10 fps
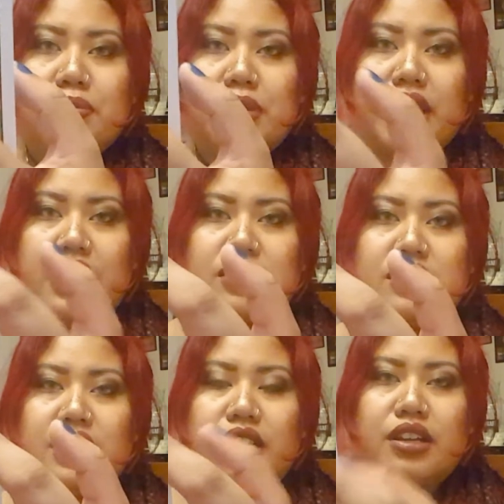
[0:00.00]
plants
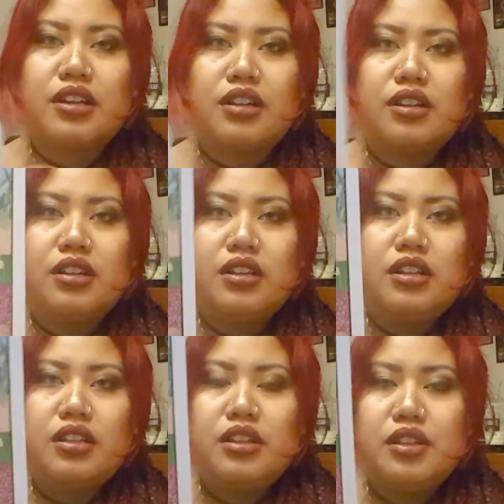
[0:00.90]
here
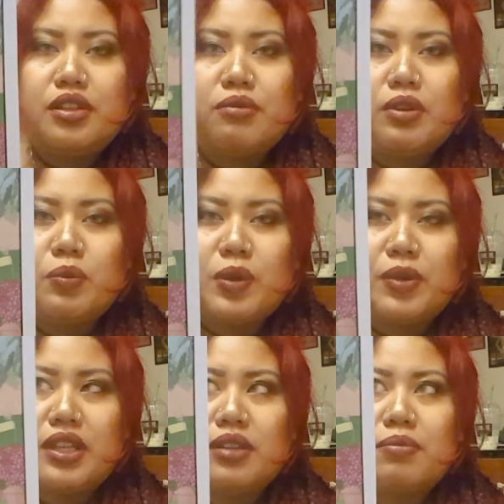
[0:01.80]
when we
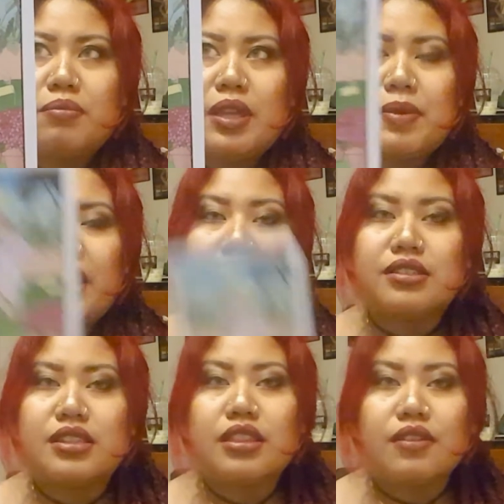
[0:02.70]
would maybe
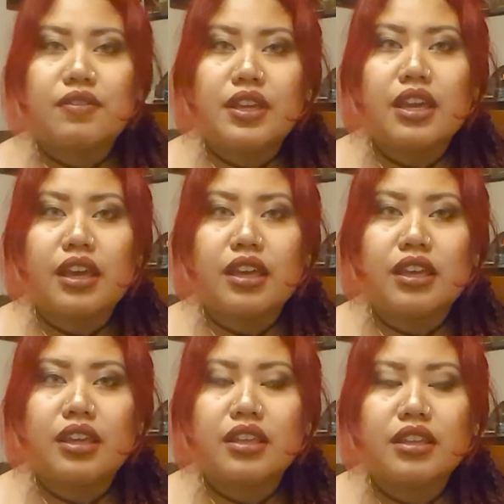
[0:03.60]
exit the
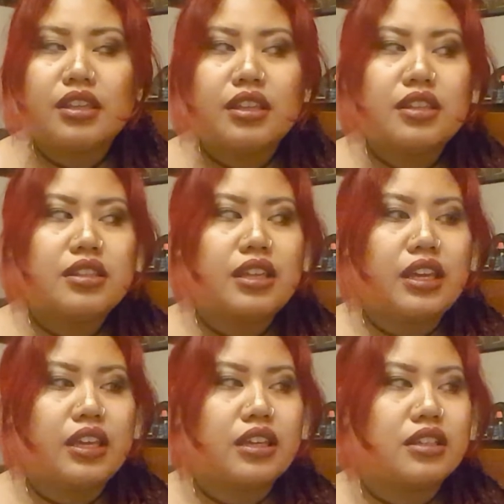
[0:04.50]
VA,
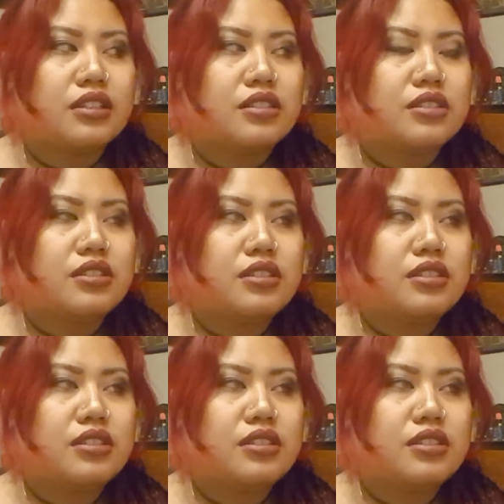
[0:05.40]
and